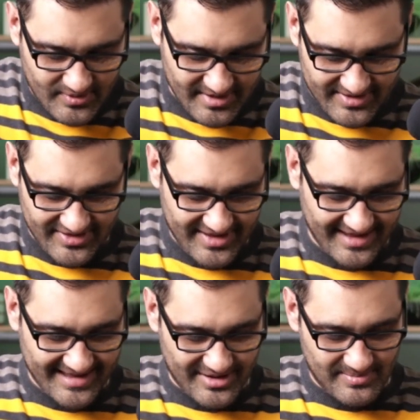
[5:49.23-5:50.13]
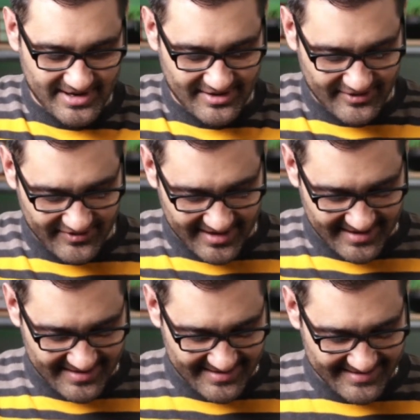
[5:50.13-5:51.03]
I think that would be enough
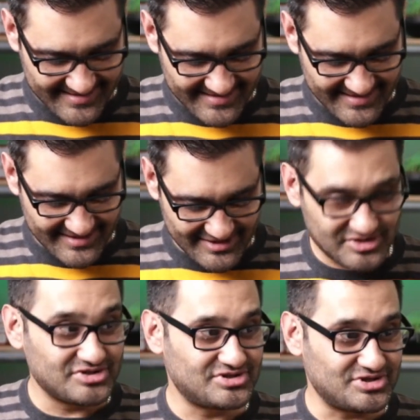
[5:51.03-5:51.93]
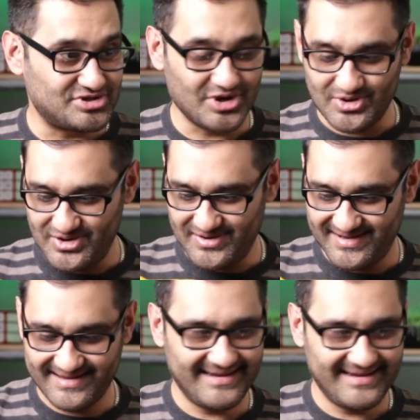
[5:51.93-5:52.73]
there, just to show you.